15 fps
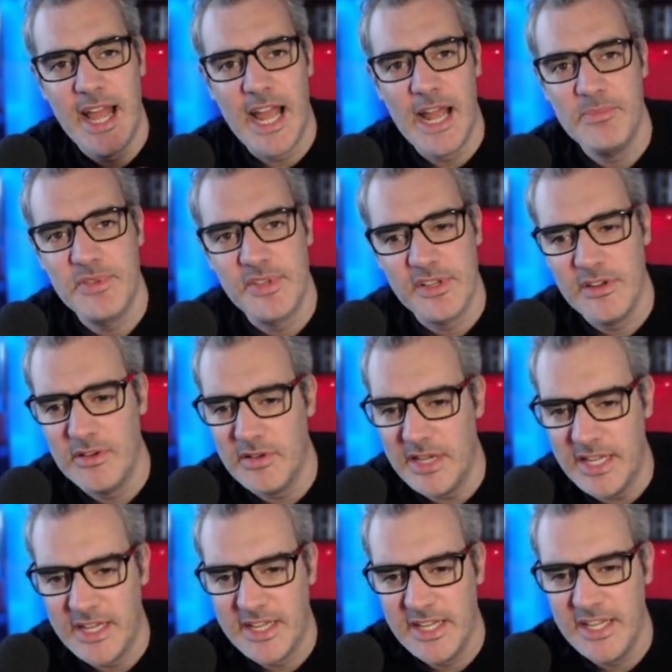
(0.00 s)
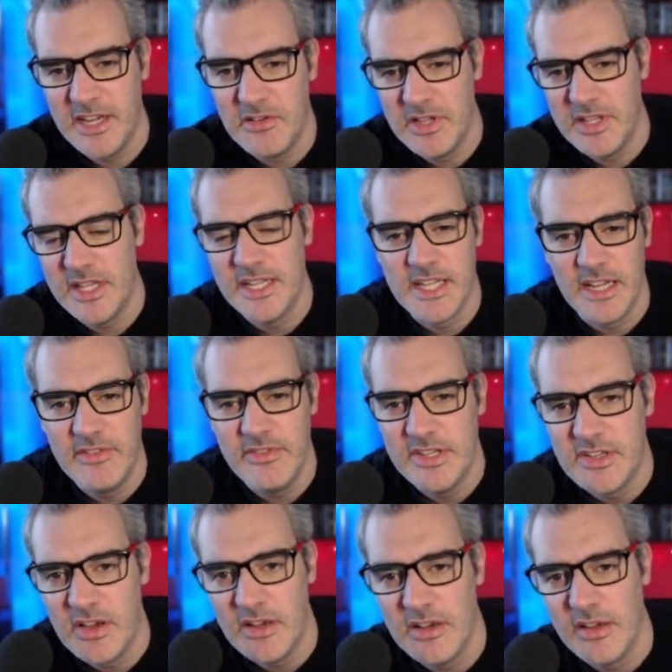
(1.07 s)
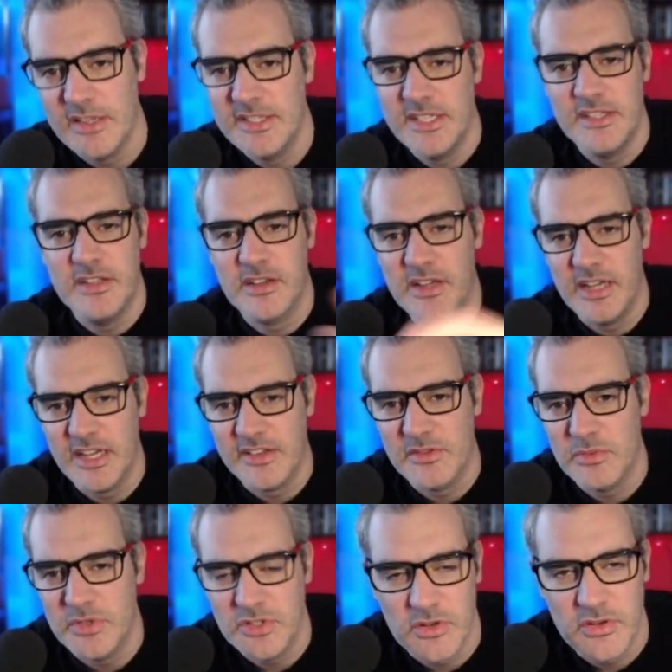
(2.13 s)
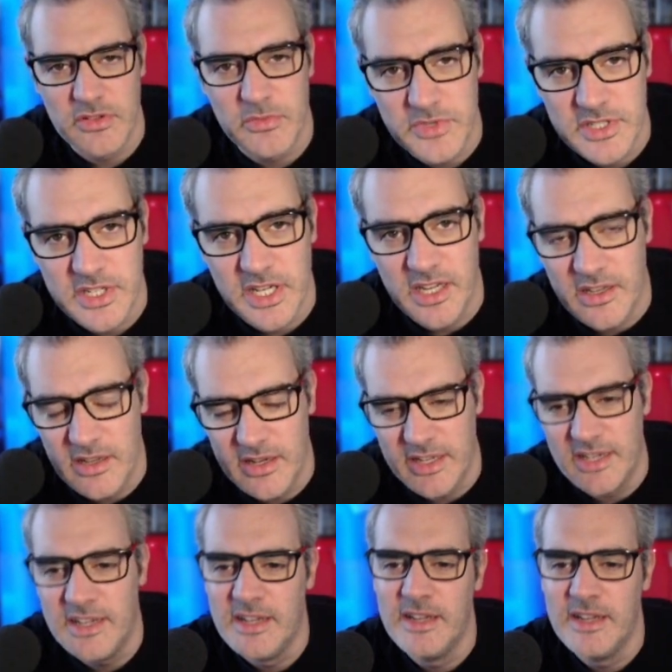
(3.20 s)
Absolutely. Key area there, Davey's highlighted, that connects to what Jonathan was saying earlier.